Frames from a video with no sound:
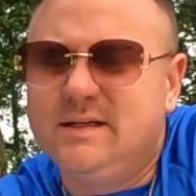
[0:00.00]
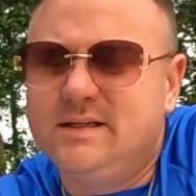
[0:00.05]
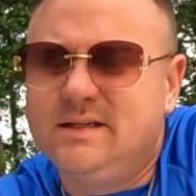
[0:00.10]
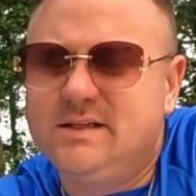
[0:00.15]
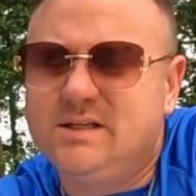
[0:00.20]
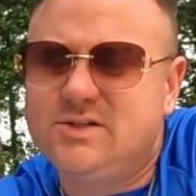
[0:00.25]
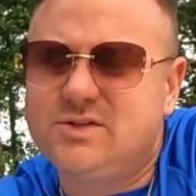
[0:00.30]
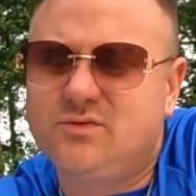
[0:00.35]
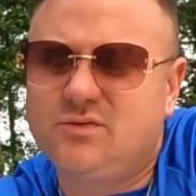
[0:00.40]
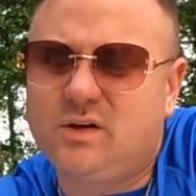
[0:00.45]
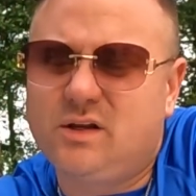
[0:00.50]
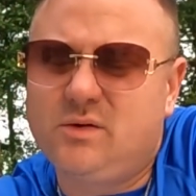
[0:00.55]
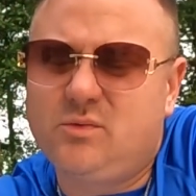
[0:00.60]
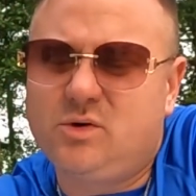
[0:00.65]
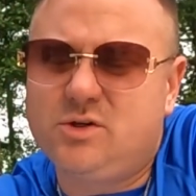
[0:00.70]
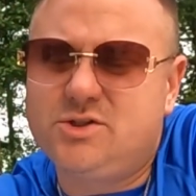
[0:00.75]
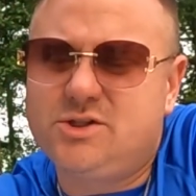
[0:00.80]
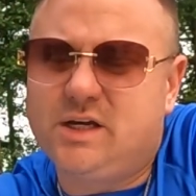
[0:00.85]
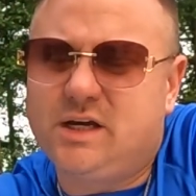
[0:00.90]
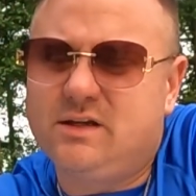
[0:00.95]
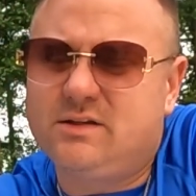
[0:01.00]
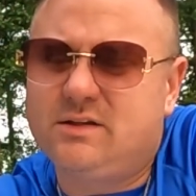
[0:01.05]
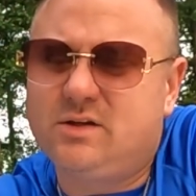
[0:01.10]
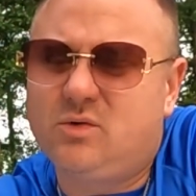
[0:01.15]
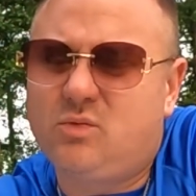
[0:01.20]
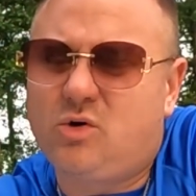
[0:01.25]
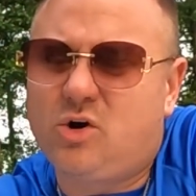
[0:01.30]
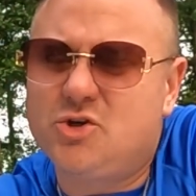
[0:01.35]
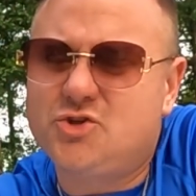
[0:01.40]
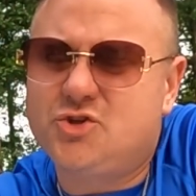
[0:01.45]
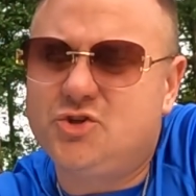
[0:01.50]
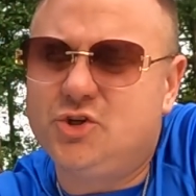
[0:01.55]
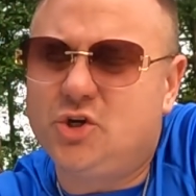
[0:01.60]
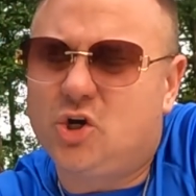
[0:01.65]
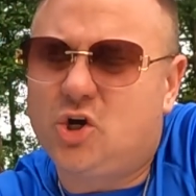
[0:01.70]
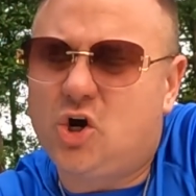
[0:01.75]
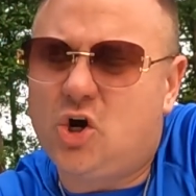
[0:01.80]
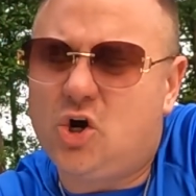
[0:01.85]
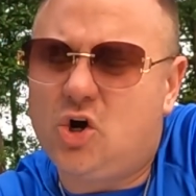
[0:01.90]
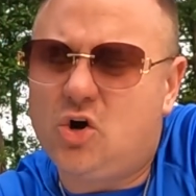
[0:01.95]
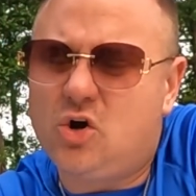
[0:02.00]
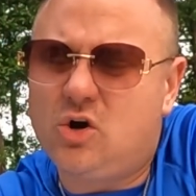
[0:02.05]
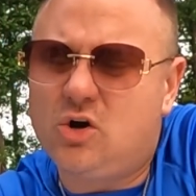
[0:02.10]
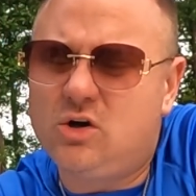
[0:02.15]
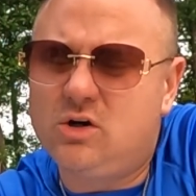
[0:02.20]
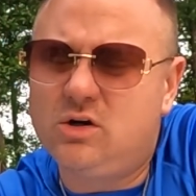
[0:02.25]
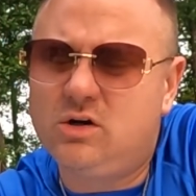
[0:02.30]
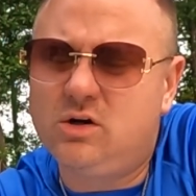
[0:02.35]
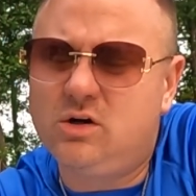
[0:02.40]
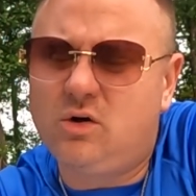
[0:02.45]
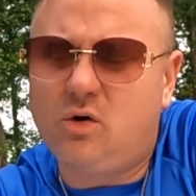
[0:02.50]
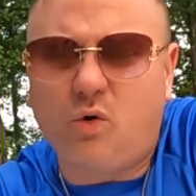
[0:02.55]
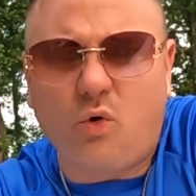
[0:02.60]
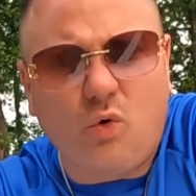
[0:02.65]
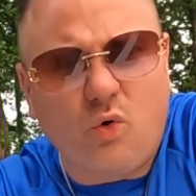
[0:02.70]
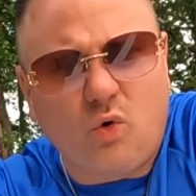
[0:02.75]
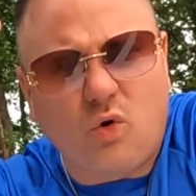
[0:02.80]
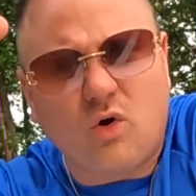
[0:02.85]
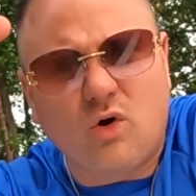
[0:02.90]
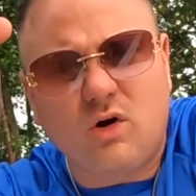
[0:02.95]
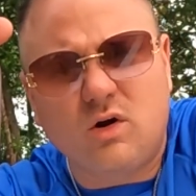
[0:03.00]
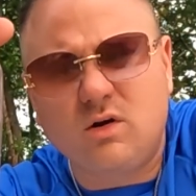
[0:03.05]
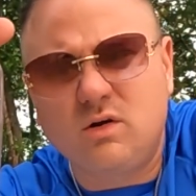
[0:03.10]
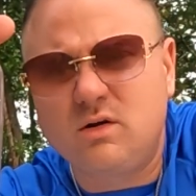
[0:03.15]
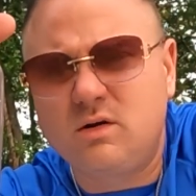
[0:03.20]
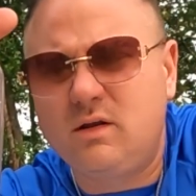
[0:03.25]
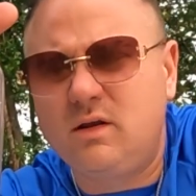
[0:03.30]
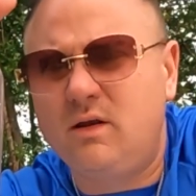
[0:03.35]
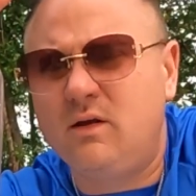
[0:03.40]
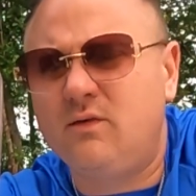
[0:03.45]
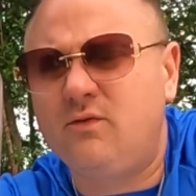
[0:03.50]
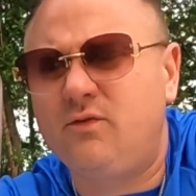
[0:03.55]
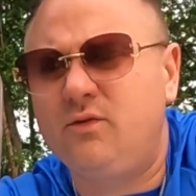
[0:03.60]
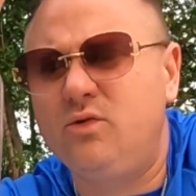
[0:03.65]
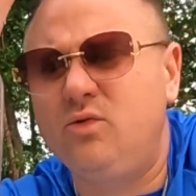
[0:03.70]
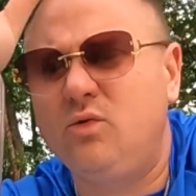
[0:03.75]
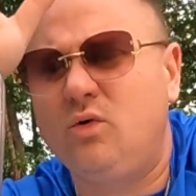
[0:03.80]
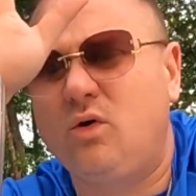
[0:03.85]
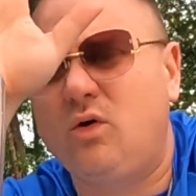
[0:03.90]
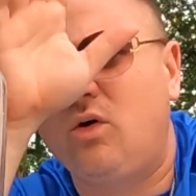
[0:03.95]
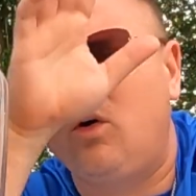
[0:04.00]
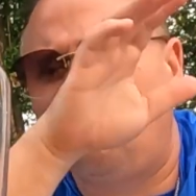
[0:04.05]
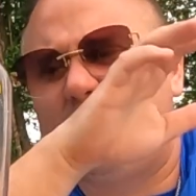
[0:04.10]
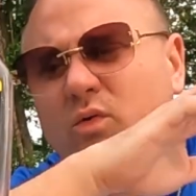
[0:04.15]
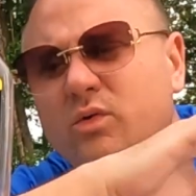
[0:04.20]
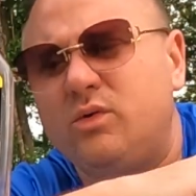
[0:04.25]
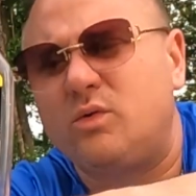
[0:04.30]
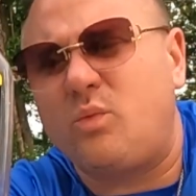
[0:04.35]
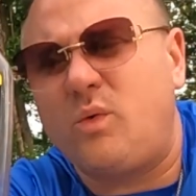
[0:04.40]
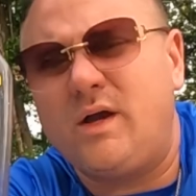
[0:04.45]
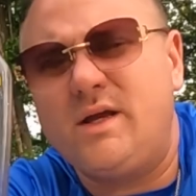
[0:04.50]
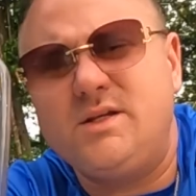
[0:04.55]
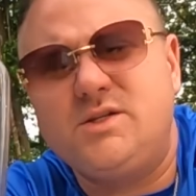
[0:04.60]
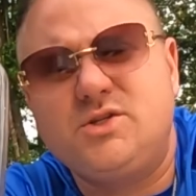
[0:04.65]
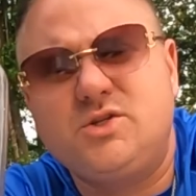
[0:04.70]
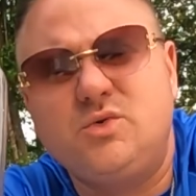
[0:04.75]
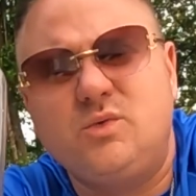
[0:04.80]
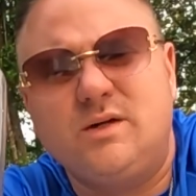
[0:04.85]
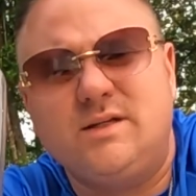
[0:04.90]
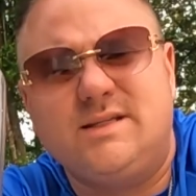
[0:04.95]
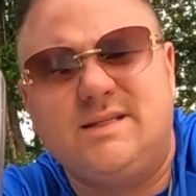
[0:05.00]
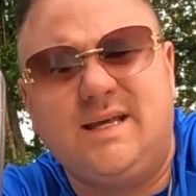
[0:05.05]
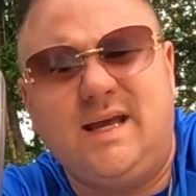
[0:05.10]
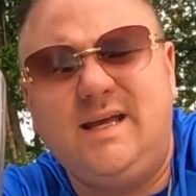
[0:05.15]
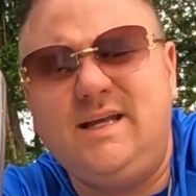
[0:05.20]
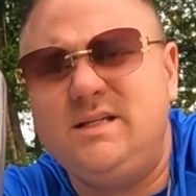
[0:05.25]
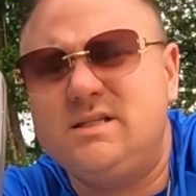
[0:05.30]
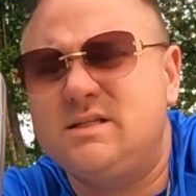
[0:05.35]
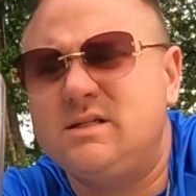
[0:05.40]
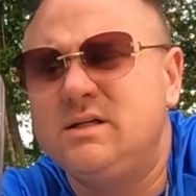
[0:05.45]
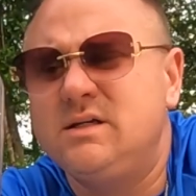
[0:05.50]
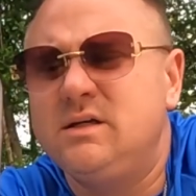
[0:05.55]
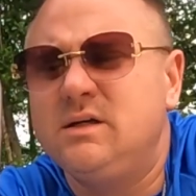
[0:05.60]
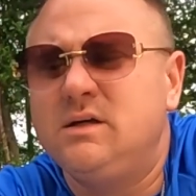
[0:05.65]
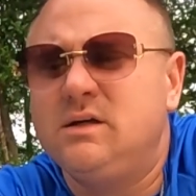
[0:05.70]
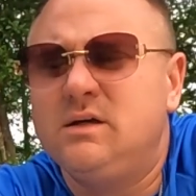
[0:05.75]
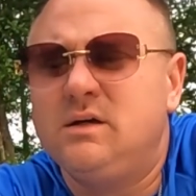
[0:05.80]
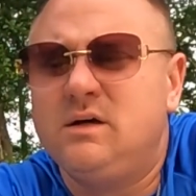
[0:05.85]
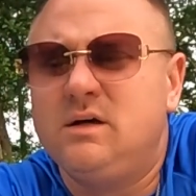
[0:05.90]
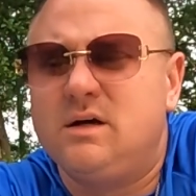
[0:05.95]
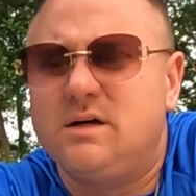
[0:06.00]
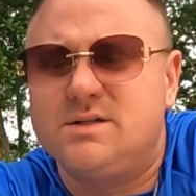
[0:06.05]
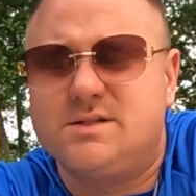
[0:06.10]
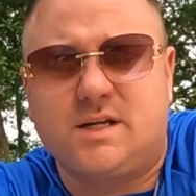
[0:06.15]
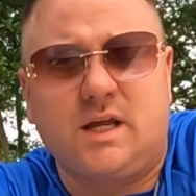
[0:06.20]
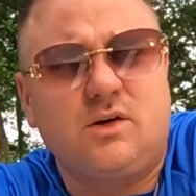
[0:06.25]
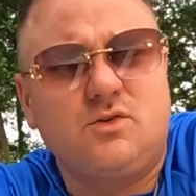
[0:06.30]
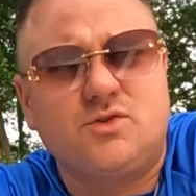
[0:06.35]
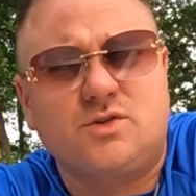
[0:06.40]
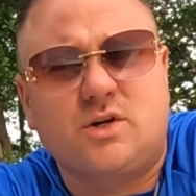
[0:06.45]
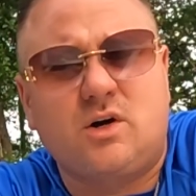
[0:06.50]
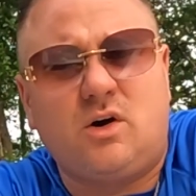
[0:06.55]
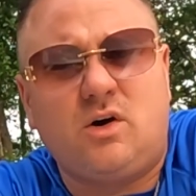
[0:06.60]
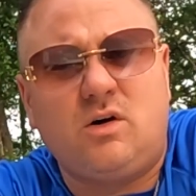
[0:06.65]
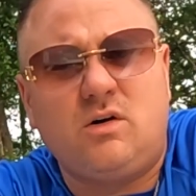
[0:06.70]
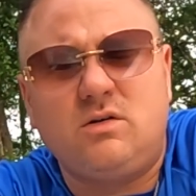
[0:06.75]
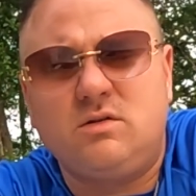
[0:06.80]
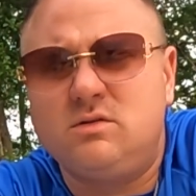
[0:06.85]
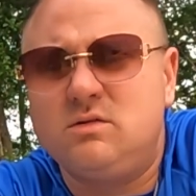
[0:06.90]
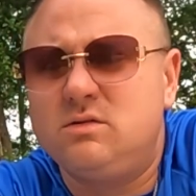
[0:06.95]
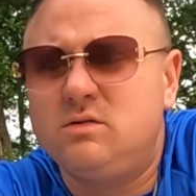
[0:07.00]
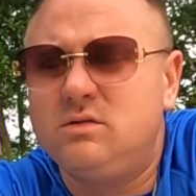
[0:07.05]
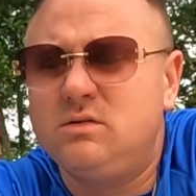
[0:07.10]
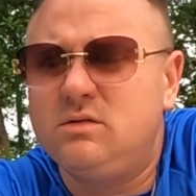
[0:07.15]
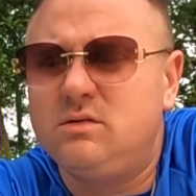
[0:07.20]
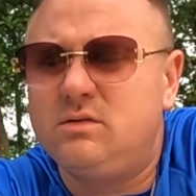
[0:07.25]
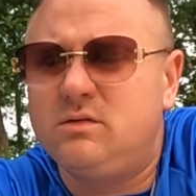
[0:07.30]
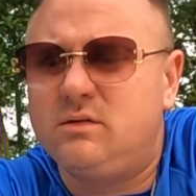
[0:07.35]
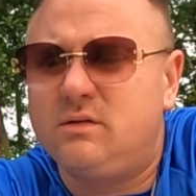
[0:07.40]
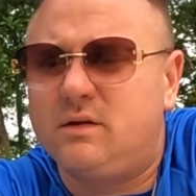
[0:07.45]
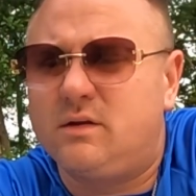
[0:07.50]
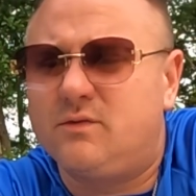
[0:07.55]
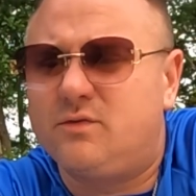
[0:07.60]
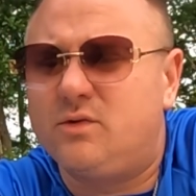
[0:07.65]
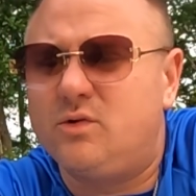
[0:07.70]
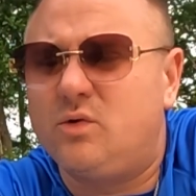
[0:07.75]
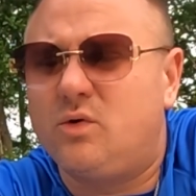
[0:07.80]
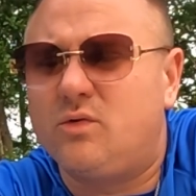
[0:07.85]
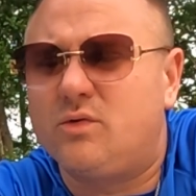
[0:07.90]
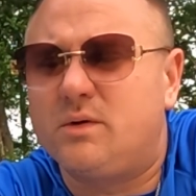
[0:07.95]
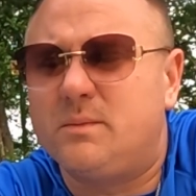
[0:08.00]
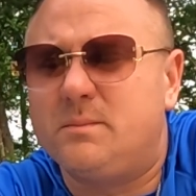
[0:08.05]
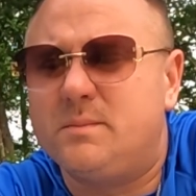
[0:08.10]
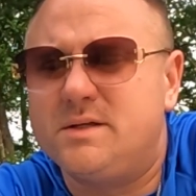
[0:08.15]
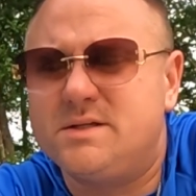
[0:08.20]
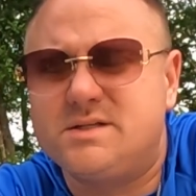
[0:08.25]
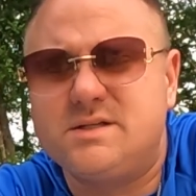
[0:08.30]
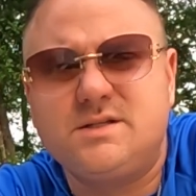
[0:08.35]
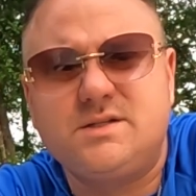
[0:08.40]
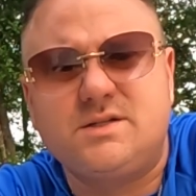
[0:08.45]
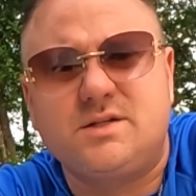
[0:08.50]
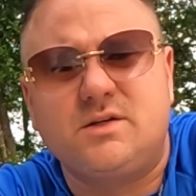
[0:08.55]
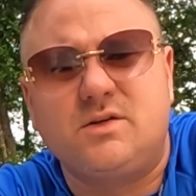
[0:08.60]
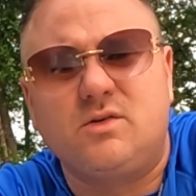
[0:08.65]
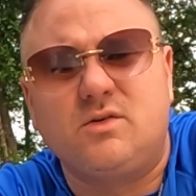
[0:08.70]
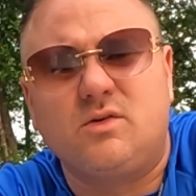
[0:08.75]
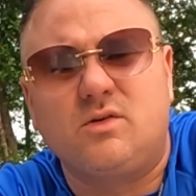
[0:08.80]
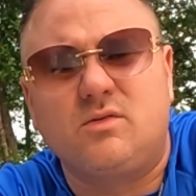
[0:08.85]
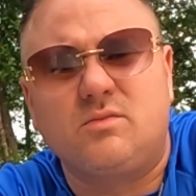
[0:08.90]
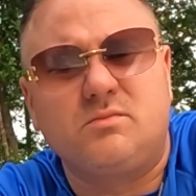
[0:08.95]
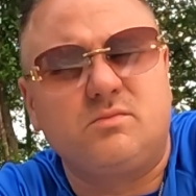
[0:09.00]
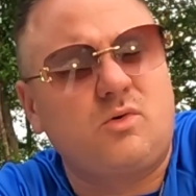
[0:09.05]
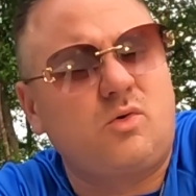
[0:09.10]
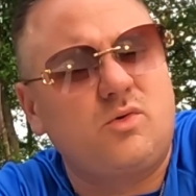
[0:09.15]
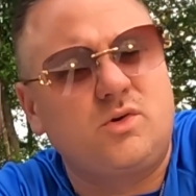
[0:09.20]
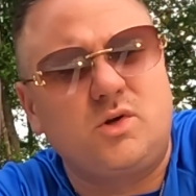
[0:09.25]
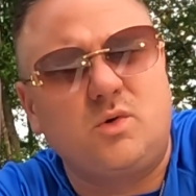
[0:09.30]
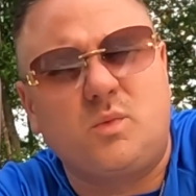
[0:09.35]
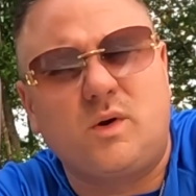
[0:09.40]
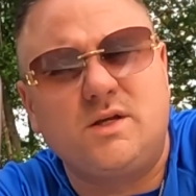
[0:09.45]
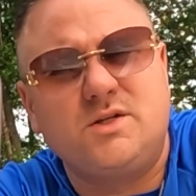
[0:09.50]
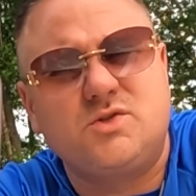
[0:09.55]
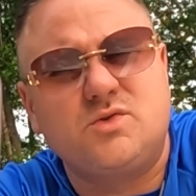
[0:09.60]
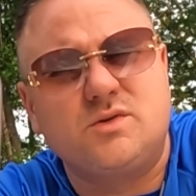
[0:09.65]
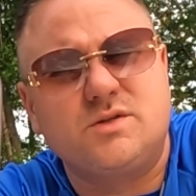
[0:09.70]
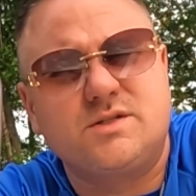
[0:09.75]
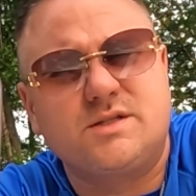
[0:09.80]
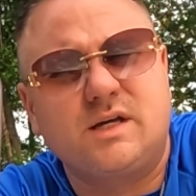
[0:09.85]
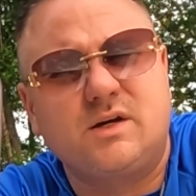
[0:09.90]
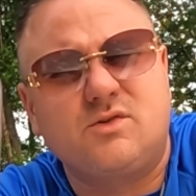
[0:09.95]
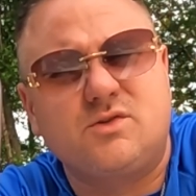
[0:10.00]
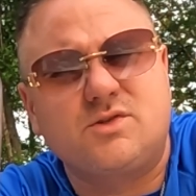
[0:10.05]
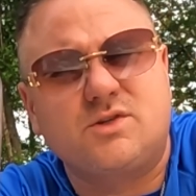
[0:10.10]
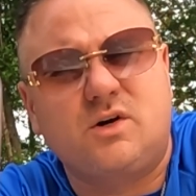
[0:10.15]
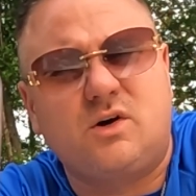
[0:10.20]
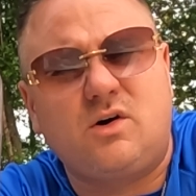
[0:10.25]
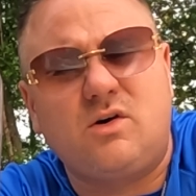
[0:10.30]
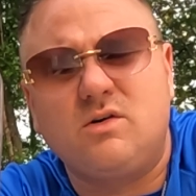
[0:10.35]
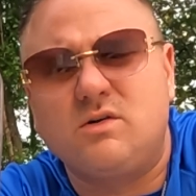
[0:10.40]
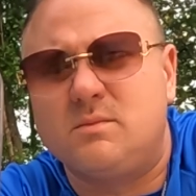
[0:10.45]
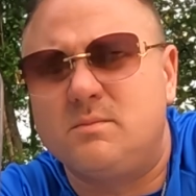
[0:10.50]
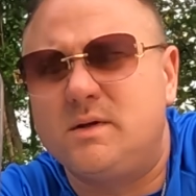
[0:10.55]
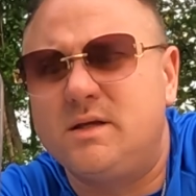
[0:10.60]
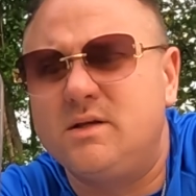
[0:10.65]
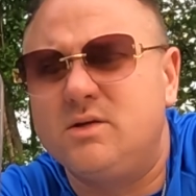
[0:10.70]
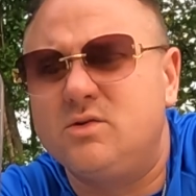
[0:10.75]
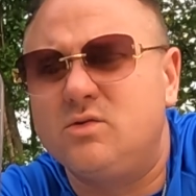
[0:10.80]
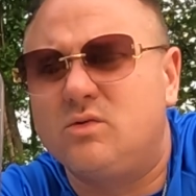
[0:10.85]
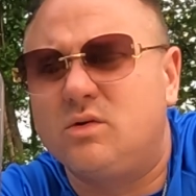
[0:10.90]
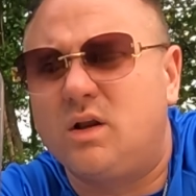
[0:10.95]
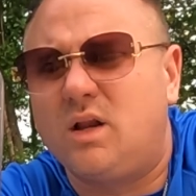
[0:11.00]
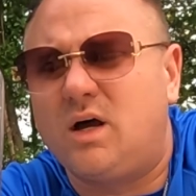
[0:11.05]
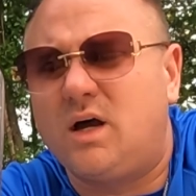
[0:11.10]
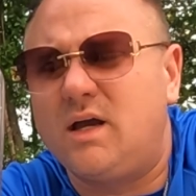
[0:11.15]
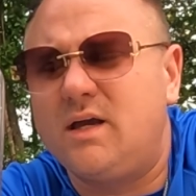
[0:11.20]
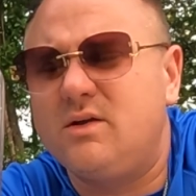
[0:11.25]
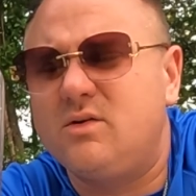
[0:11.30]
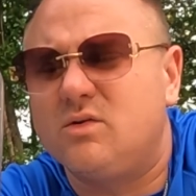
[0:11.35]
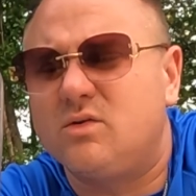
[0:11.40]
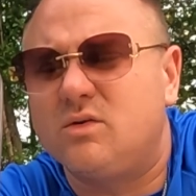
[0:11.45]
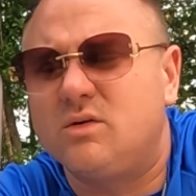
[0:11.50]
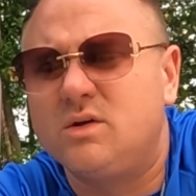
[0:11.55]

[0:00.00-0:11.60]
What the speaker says: doesn't really want you out there washing your car, or if you are on the way to a date, a sales call, if you own a business and you're on your way to a sales call to meet a new client,